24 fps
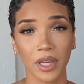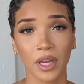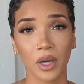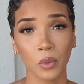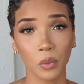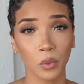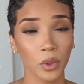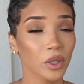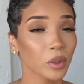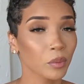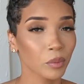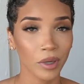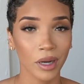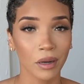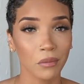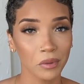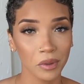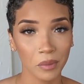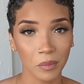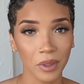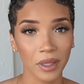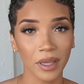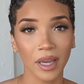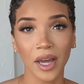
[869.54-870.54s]
there will
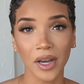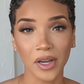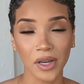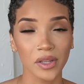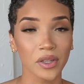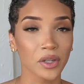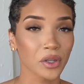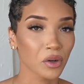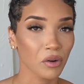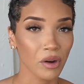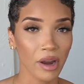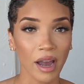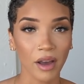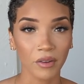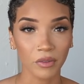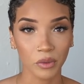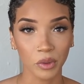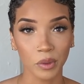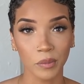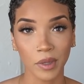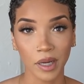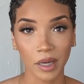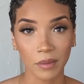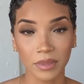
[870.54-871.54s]
probably be another craft
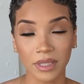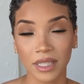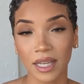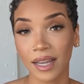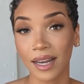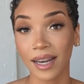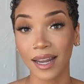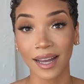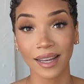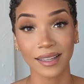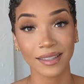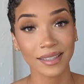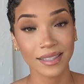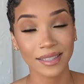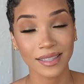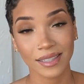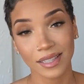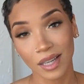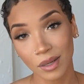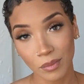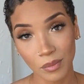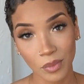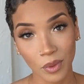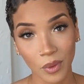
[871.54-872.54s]
room update at
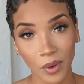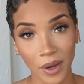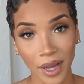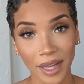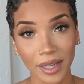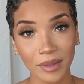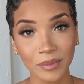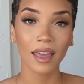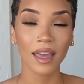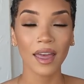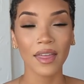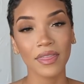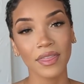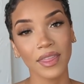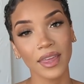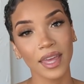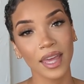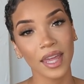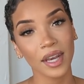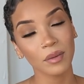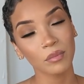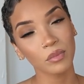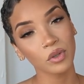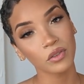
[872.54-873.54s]
some point. And
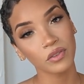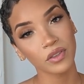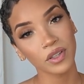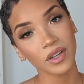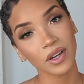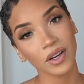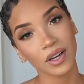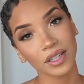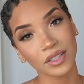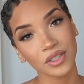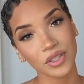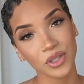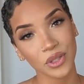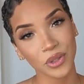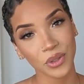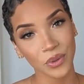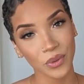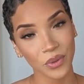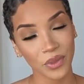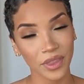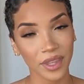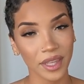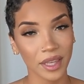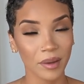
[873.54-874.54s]
then moving on
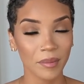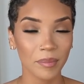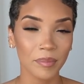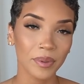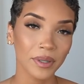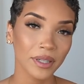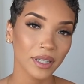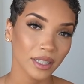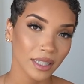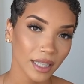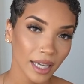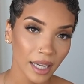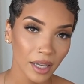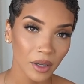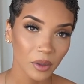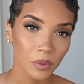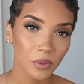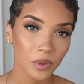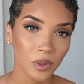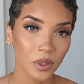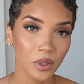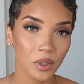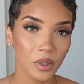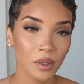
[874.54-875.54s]
to the
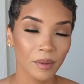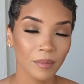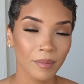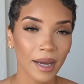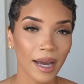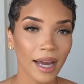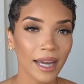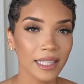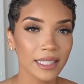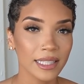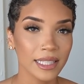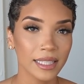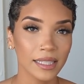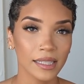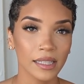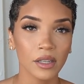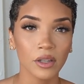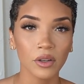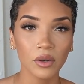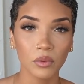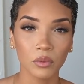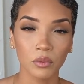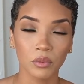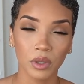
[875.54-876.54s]
playroom, I
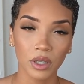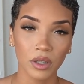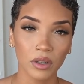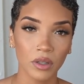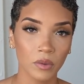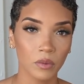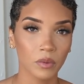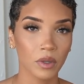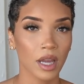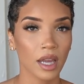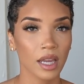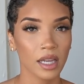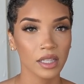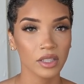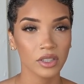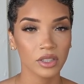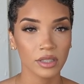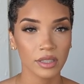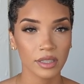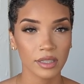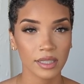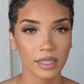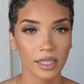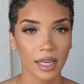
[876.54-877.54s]
did
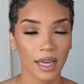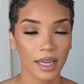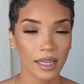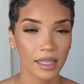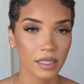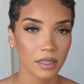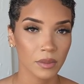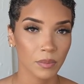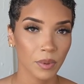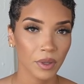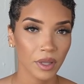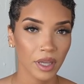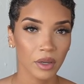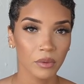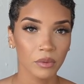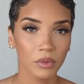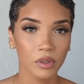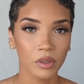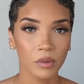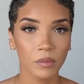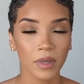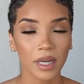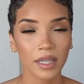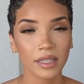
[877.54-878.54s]
rearrange Ziya's
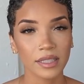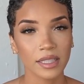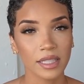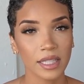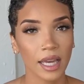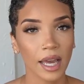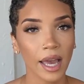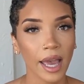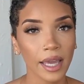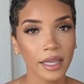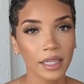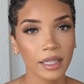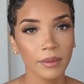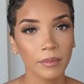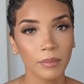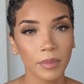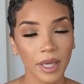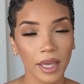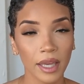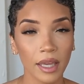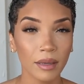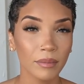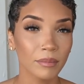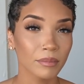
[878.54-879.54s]
playroom a tiny
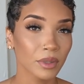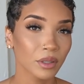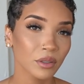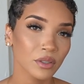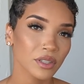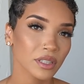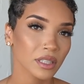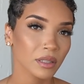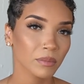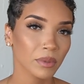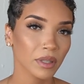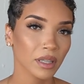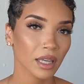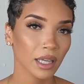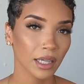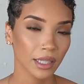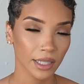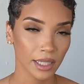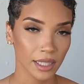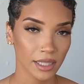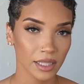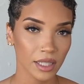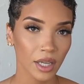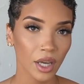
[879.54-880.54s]
bit, mostly
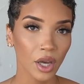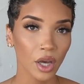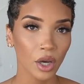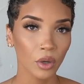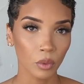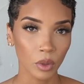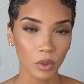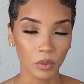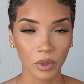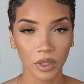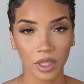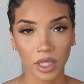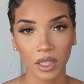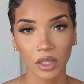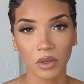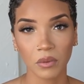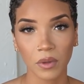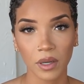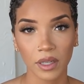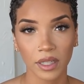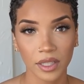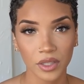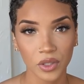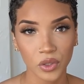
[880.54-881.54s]
because we were getting
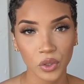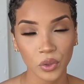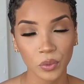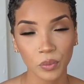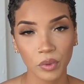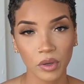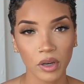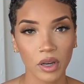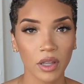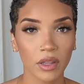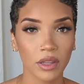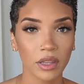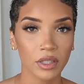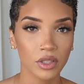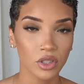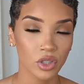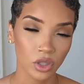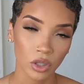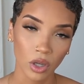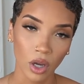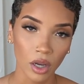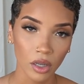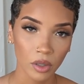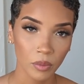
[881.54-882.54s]
ready to put the
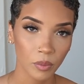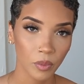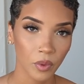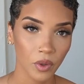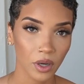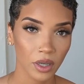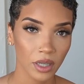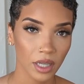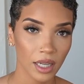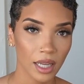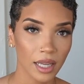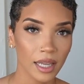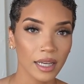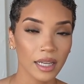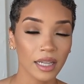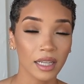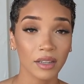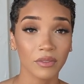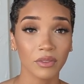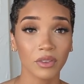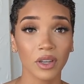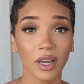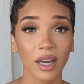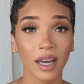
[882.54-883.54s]
chalkboard in.
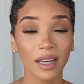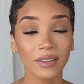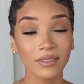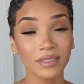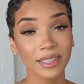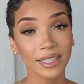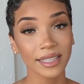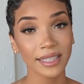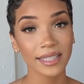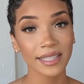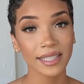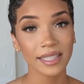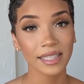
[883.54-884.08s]
And if you have not